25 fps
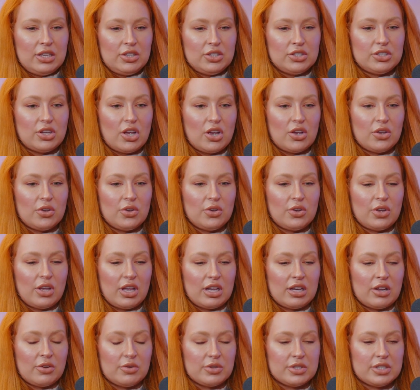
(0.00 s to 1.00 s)
So,
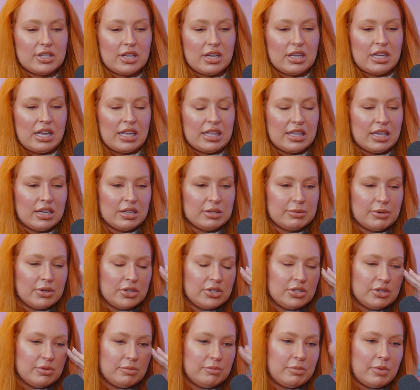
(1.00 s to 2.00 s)
and I think I
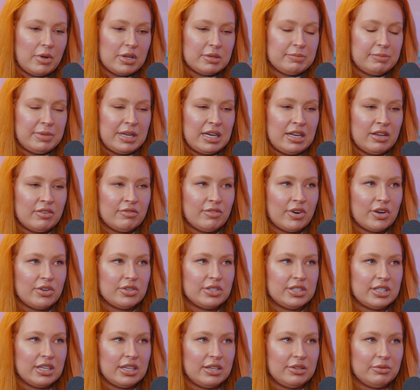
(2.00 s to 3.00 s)
spoke to Billy and
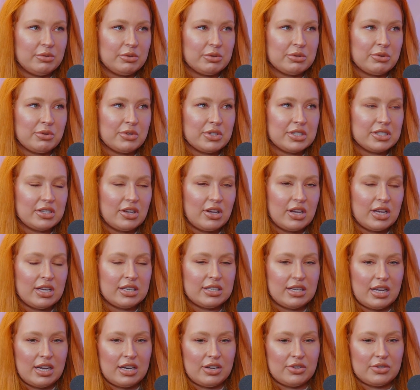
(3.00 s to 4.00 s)
Rosie, who was on the
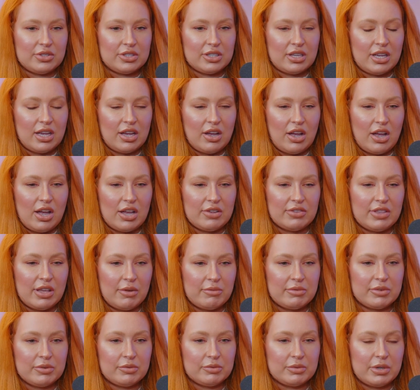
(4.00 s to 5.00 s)
side, and I was like, I
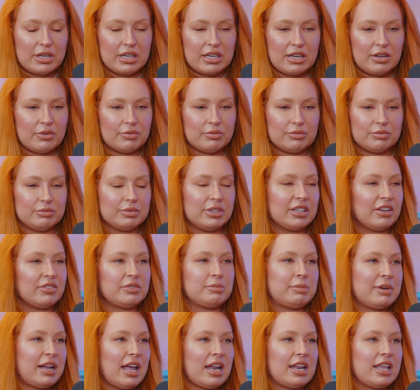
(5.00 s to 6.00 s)
think we're gonna have
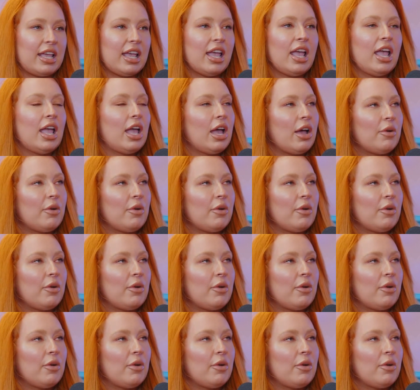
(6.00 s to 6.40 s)
to plan it.